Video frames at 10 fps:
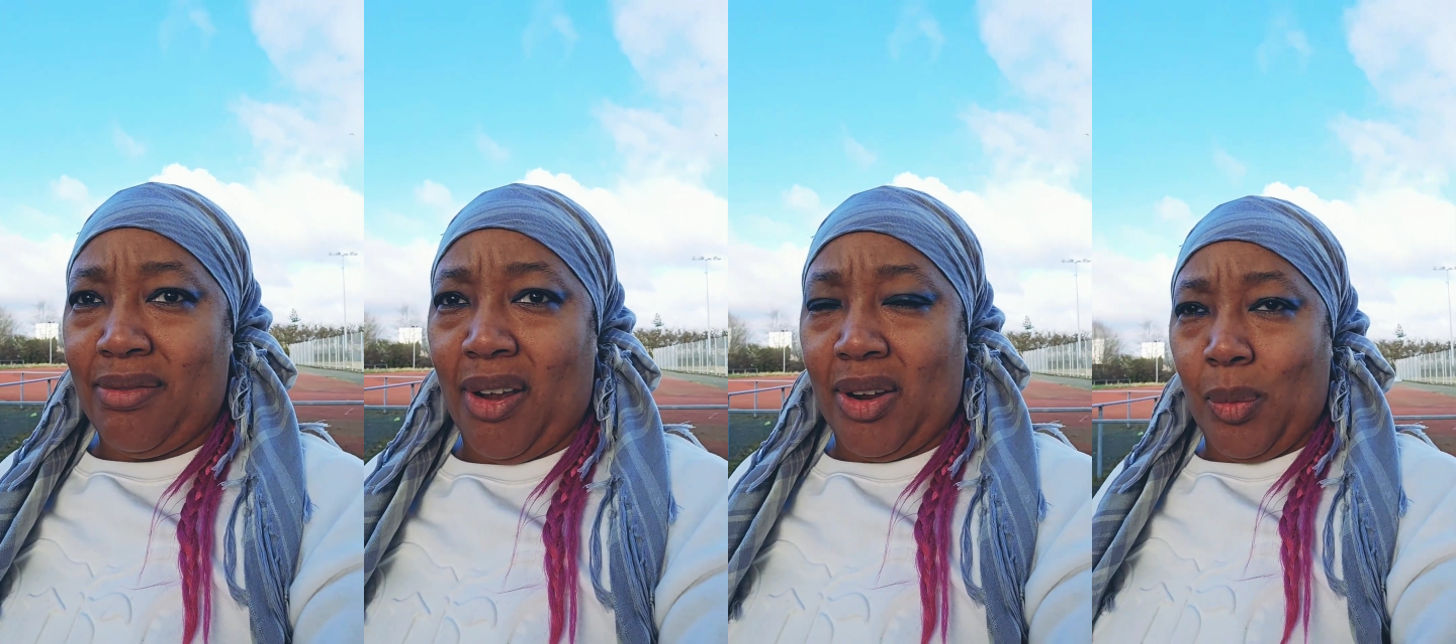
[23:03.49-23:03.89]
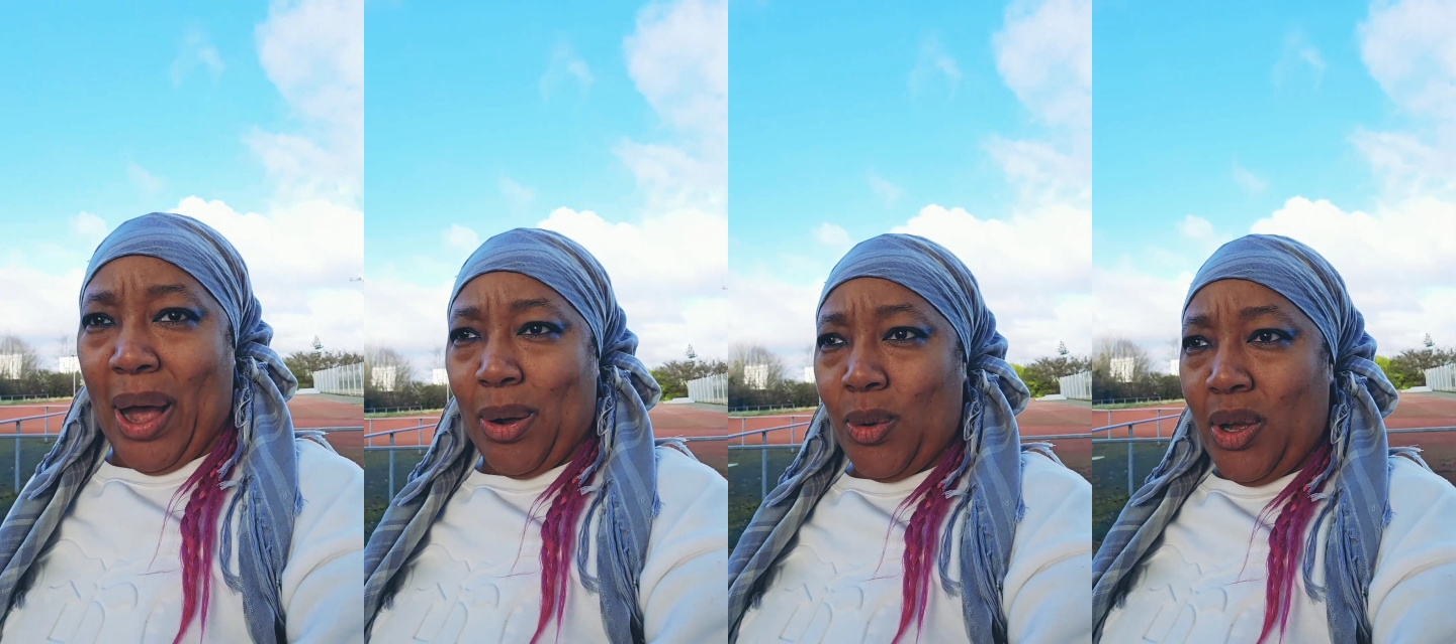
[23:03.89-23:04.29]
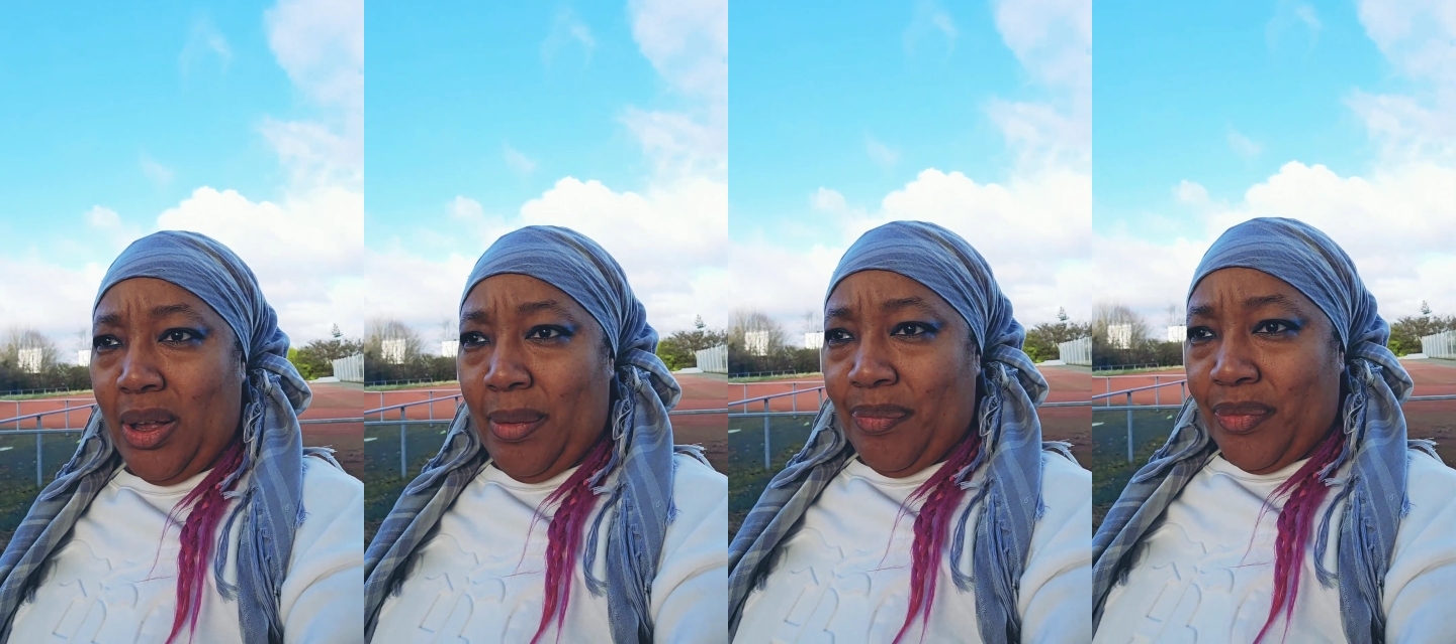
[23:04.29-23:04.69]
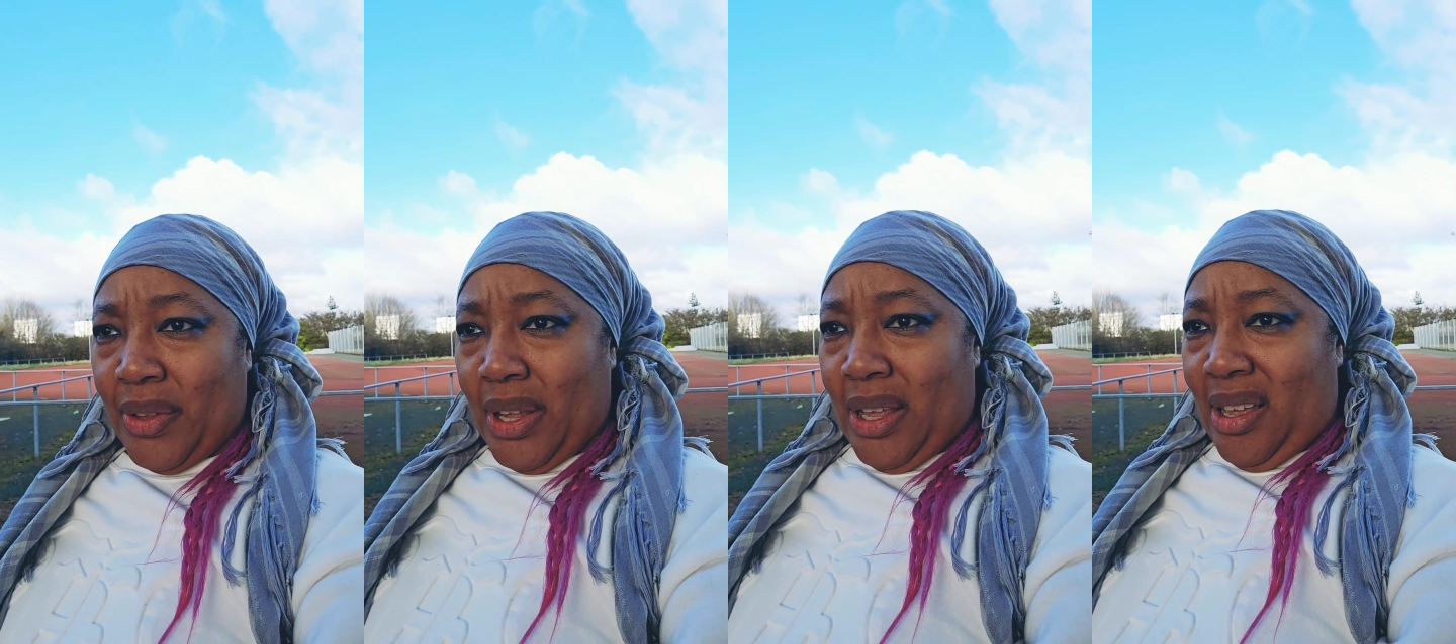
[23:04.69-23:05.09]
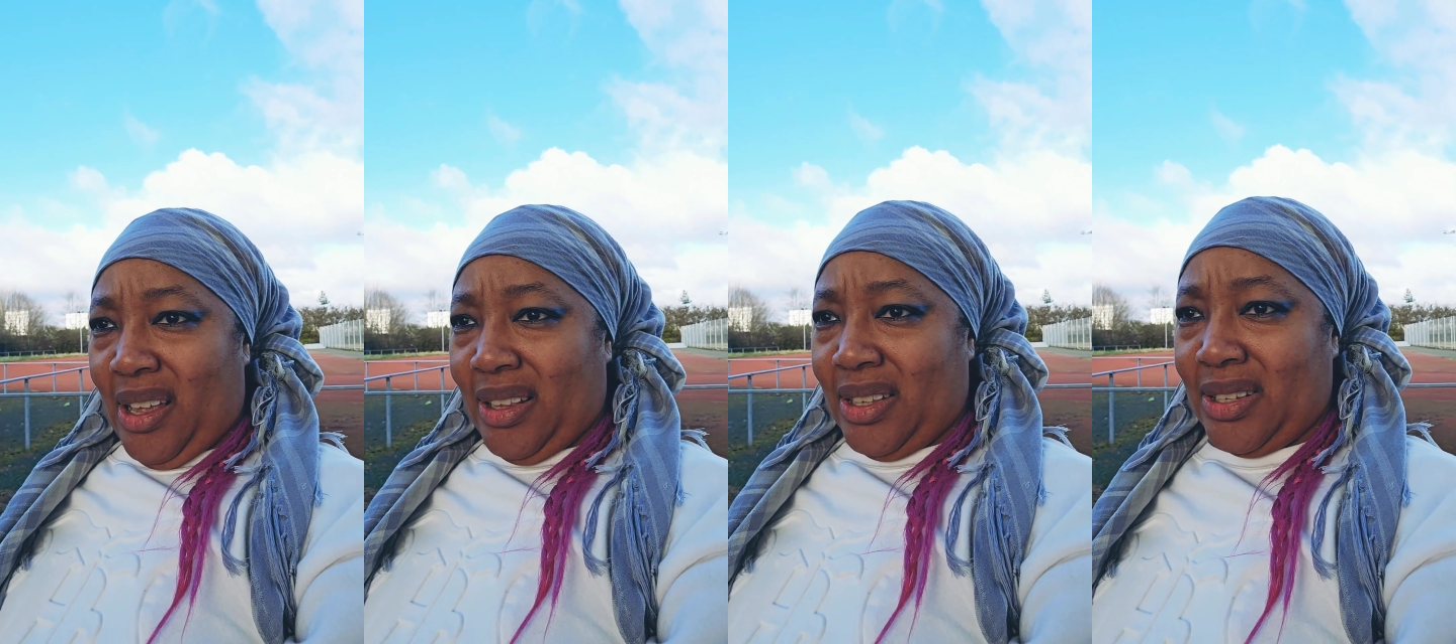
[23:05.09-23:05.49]
very well
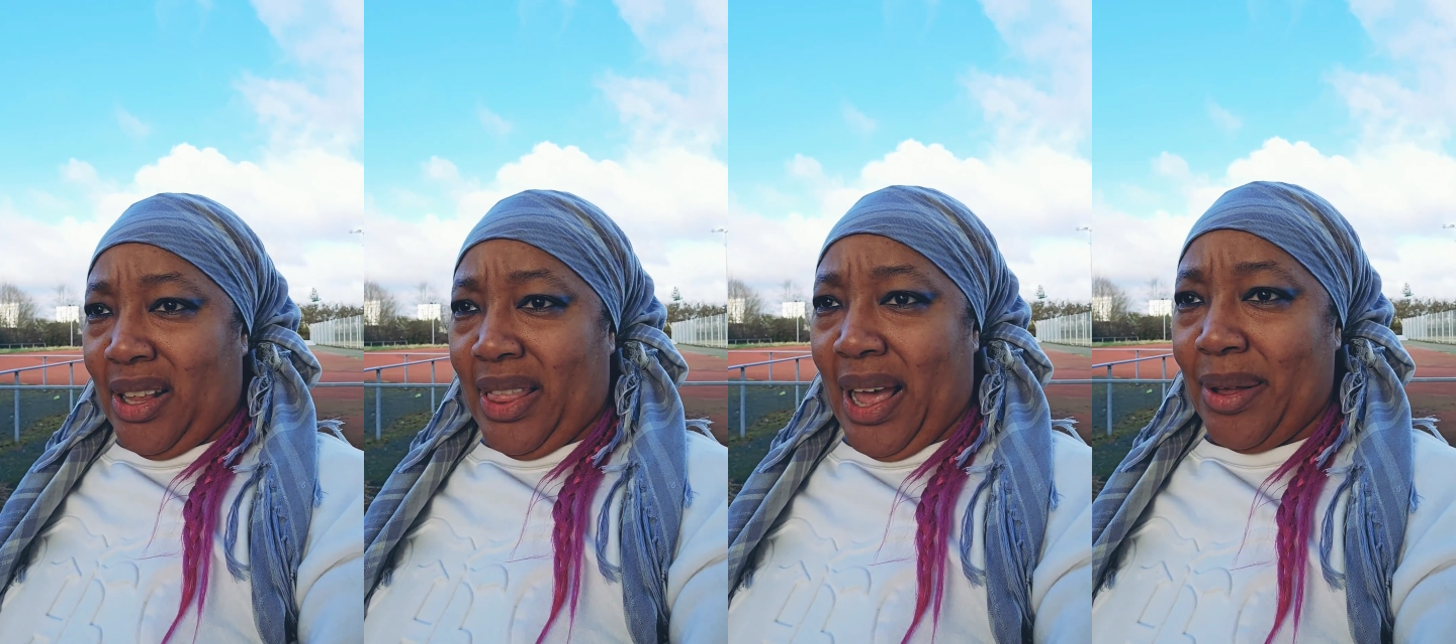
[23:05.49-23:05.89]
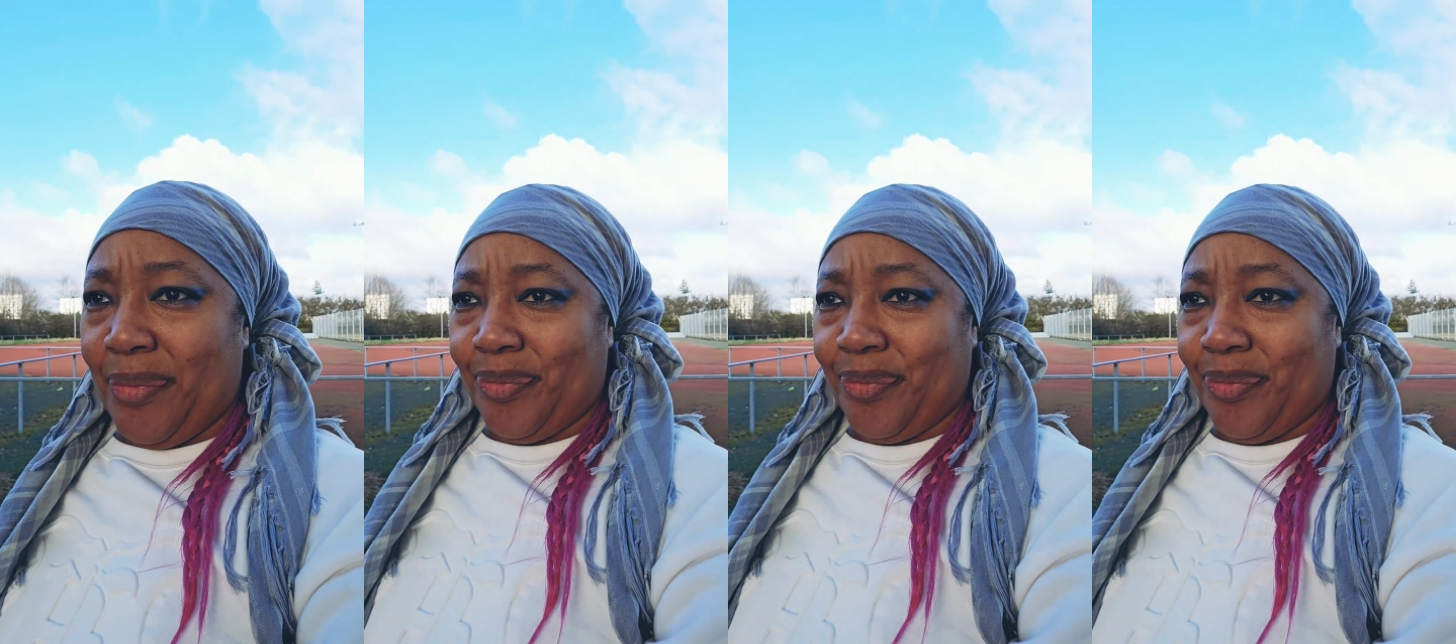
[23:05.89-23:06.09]
and this and that.